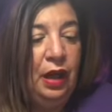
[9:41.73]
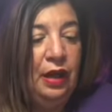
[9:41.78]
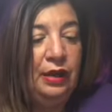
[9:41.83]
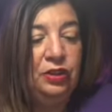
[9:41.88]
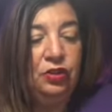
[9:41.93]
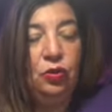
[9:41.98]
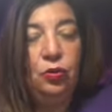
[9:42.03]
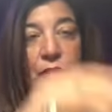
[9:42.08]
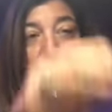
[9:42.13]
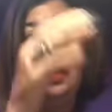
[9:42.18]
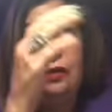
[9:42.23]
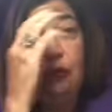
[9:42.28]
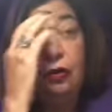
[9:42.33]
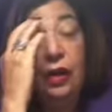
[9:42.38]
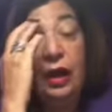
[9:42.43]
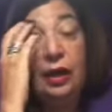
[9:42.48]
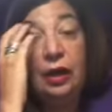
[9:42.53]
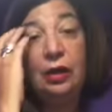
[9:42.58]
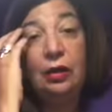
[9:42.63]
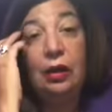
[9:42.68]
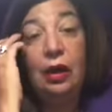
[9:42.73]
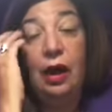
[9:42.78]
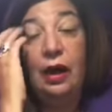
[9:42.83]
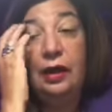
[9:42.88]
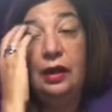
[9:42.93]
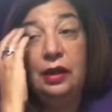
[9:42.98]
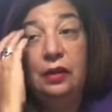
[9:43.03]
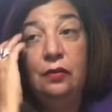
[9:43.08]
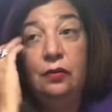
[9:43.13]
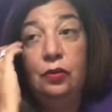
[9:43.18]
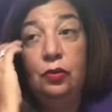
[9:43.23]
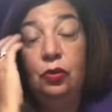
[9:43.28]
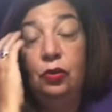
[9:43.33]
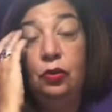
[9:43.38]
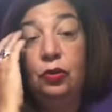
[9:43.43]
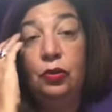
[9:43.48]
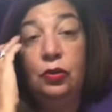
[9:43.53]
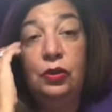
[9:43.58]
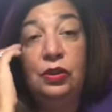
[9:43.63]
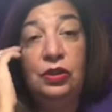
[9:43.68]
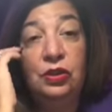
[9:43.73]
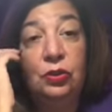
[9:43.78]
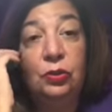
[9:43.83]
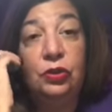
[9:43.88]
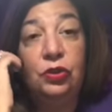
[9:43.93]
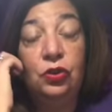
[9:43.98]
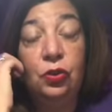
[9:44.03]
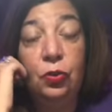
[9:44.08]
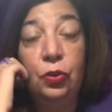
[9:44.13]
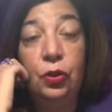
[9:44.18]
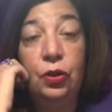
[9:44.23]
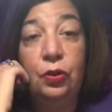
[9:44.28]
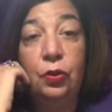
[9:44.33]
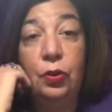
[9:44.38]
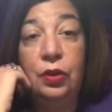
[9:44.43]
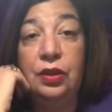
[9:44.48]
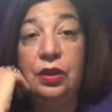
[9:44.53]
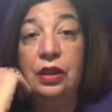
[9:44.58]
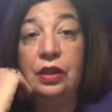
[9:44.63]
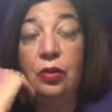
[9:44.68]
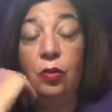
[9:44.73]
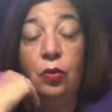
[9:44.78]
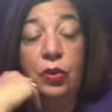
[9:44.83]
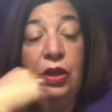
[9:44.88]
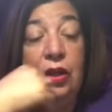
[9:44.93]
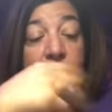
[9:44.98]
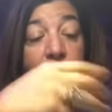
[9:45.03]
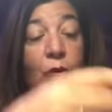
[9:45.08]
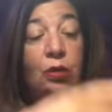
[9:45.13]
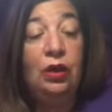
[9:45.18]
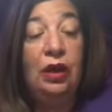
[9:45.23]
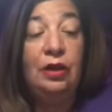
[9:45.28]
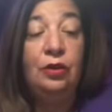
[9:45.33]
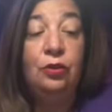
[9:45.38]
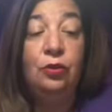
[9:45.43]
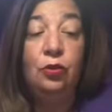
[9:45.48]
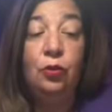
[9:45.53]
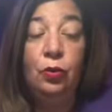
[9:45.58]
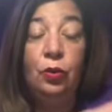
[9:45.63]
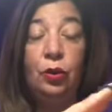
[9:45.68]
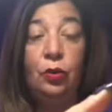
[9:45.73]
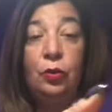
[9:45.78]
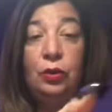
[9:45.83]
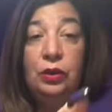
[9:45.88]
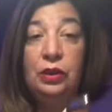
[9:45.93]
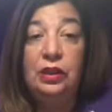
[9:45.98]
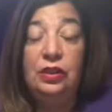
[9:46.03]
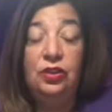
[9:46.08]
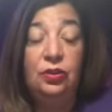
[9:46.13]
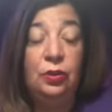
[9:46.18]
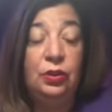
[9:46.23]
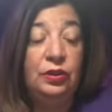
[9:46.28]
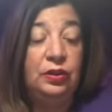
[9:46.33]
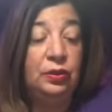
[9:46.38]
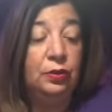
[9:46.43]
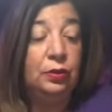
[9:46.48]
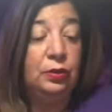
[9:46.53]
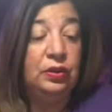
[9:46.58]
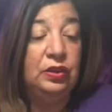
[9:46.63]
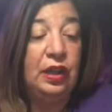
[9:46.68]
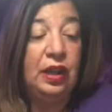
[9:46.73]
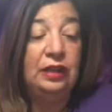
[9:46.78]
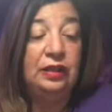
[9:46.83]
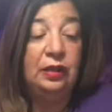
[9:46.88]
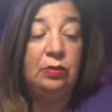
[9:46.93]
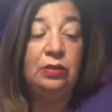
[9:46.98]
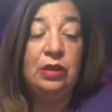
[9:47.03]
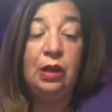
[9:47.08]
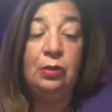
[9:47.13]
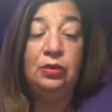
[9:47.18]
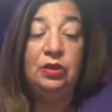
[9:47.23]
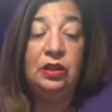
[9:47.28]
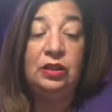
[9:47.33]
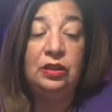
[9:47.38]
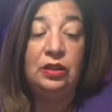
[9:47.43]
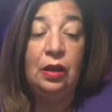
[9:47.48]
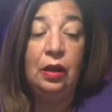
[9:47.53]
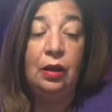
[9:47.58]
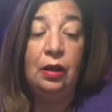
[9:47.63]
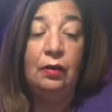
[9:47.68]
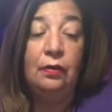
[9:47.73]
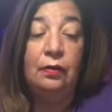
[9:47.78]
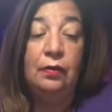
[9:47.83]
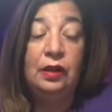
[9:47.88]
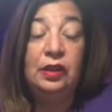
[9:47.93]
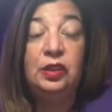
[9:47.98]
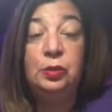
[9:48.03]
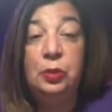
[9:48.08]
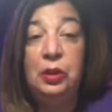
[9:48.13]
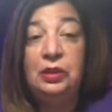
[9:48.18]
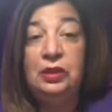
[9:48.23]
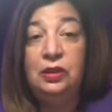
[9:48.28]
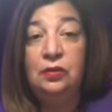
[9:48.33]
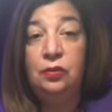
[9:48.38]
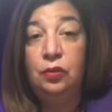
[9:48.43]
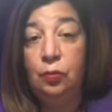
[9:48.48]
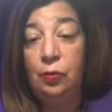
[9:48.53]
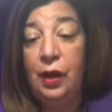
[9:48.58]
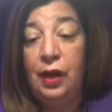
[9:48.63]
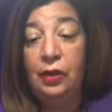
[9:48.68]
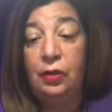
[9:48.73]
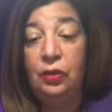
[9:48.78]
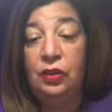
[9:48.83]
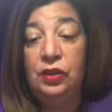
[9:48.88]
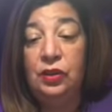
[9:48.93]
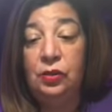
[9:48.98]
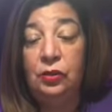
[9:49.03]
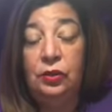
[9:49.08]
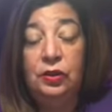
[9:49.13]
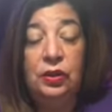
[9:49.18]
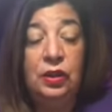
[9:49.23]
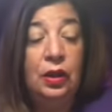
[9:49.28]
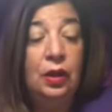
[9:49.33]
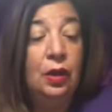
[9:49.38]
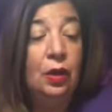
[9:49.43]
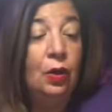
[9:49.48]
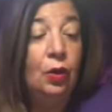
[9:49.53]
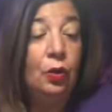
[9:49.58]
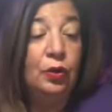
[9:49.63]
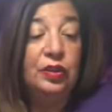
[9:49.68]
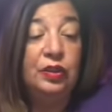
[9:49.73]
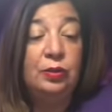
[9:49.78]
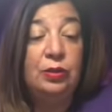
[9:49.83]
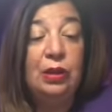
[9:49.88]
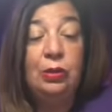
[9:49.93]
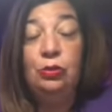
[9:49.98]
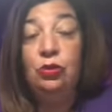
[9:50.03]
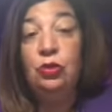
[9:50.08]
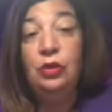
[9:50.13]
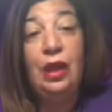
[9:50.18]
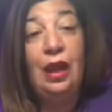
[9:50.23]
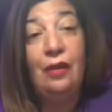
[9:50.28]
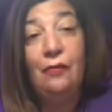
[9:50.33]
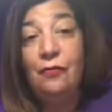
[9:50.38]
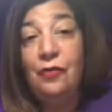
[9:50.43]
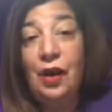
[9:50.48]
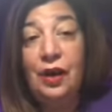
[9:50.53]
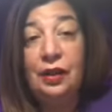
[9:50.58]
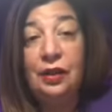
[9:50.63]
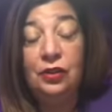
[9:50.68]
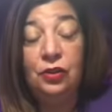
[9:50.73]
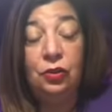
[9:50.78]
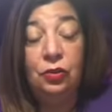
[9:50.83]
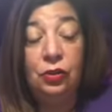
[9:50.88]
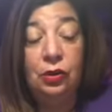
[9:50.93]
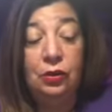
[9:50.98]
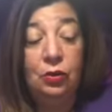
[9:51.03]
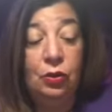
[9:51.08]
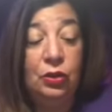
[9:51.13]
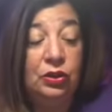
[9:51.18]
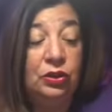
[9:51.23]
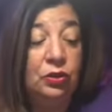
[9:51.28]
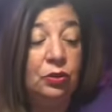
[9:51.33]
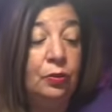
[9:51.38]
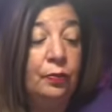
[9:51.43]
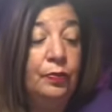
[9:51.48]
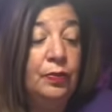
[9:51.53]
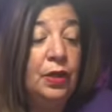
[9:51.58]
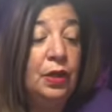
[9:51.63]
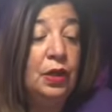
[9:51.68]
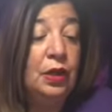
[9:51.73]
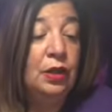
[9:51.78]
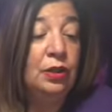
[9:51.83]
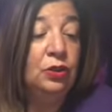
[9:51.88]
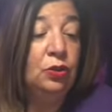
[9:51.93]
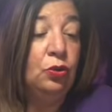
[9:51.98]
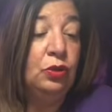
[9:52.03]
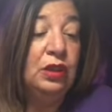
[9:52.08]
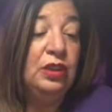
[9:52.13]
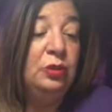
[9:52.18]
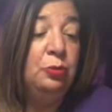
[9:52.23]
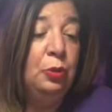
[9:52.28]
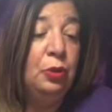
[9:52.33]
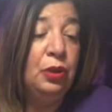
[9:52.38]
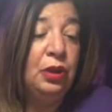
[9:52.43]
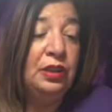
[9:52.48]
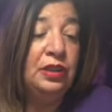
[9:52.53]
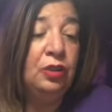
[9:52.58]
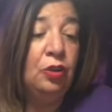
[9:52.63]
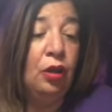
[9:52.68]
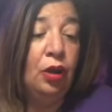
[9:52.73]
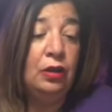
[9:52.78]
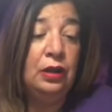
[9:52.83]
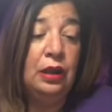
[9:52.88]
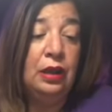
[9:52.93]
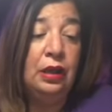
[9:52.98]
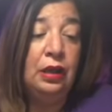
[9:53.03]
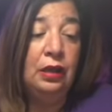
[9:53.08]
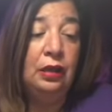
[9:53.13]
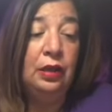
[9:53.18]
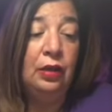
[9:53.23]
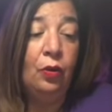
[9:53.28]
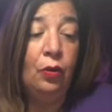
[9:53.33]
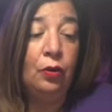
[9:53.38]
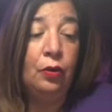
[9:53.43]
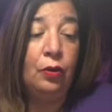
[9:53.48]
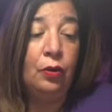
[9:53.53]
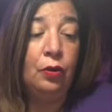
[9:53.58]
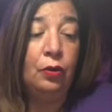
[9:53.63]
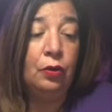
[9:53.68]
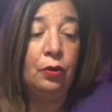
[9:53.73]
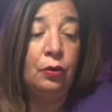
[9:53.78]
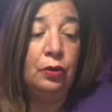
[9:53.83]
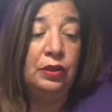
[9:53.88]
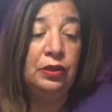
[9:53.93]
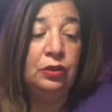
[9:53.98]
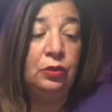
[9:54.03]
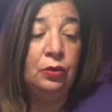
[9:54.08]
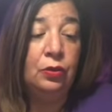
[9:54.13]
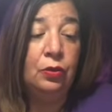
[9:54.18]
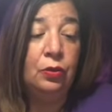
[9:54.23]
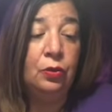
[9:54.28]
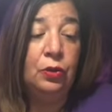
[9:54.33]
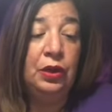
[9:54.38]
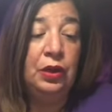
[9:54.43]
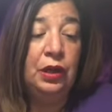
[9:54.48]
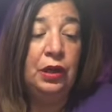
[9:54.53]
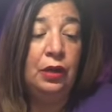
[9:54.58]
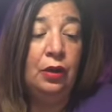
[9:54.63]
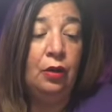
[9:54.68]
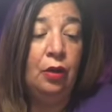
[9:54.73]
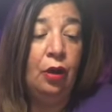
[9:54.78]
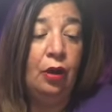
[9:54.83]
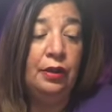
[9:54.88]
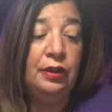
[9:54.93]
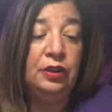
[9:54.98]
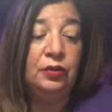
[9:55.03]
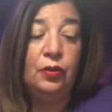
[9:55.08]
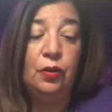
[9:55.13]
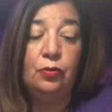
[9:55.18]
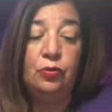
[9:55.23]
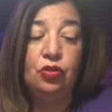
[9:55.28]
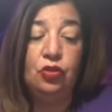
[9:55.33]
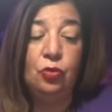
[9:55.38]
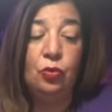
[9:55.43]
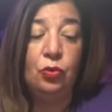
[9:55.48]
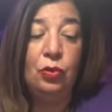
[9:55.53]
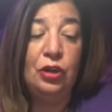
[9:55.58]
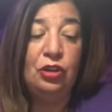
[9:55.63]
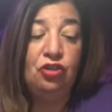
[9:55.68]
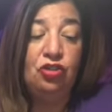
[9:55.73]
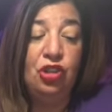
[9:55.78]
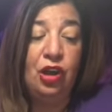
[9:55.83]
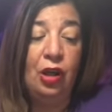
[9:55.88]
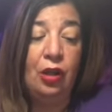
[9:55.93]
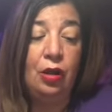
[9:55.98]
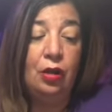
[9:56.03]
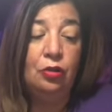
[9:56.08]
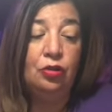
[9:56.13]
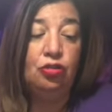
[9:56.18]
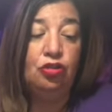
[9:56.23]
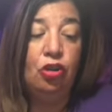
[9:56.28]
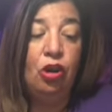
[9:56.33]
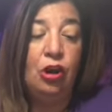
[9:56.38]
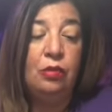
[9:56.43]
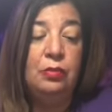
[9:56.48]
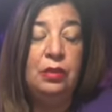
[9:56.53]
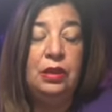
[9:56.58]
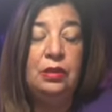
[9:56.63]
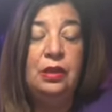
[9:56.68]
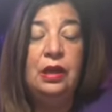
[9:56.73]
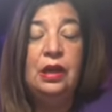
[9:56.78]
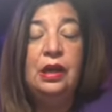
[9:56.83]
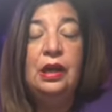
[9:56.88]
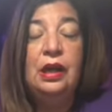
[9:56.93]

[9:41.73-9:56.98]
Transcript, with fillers: And so whenever I, I give you two crystals to work with in the week, I would like you to work with these crystals. And sometimes it's uh, expensive to buy crystals, or sometimes you can't find a certain crystal. So this book is called The Healing Oracle Crystal Reading Cards from Rashel Charman.